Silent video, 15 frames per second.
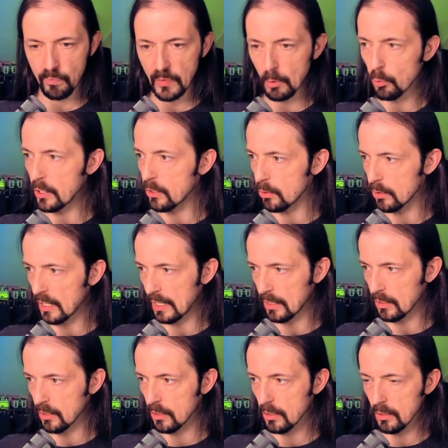we do
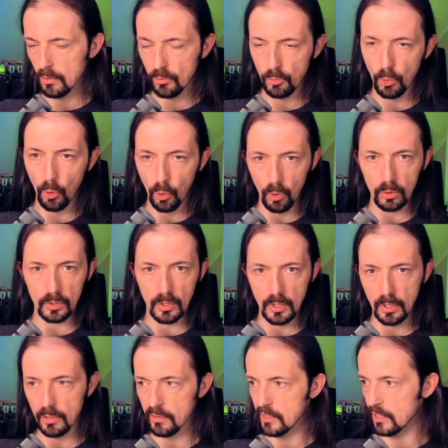that for all the
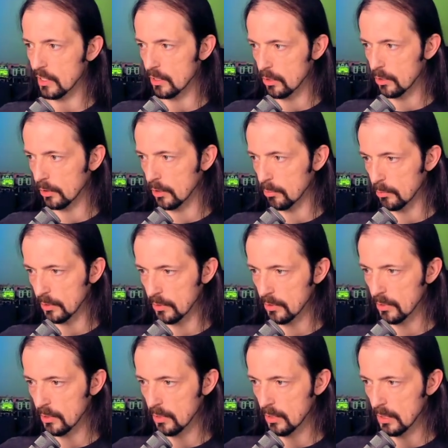nodes in the document.
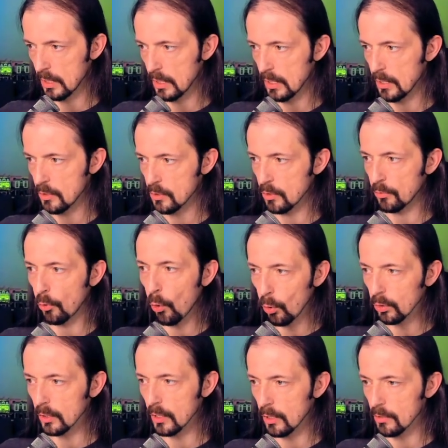So for all
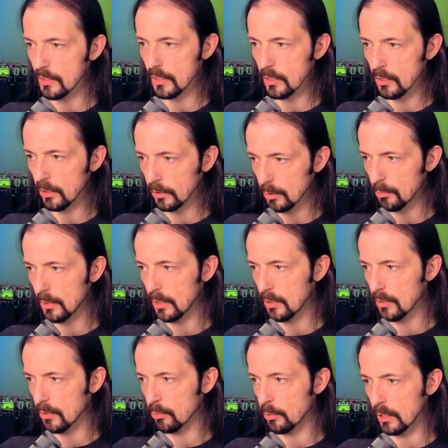the nodes in the
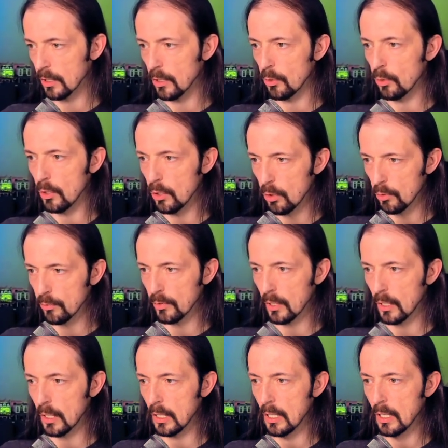document, we go
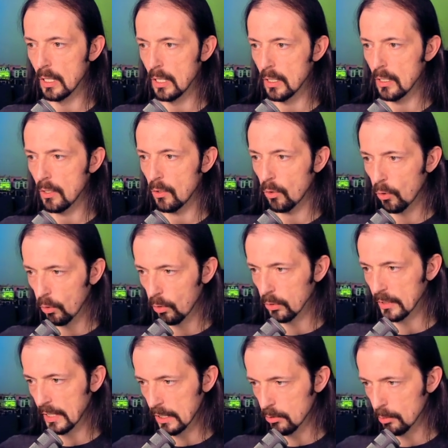over all
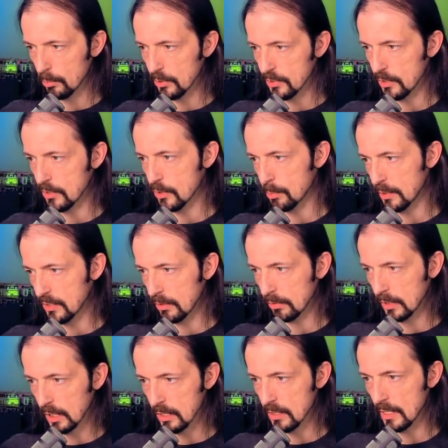the attributes in the
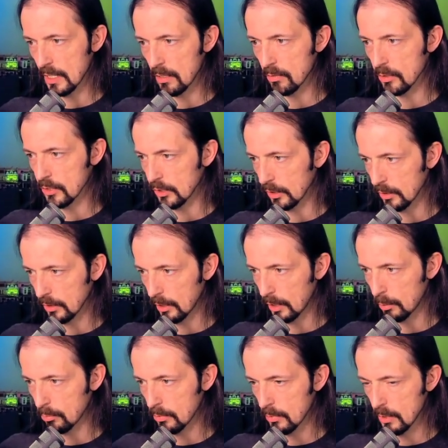specification every single time.
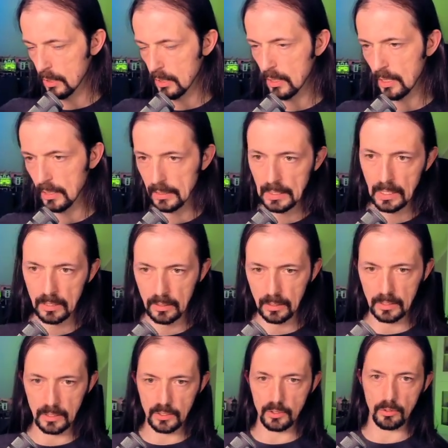And that
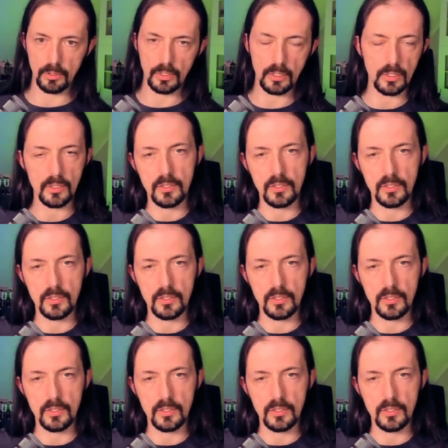leads to these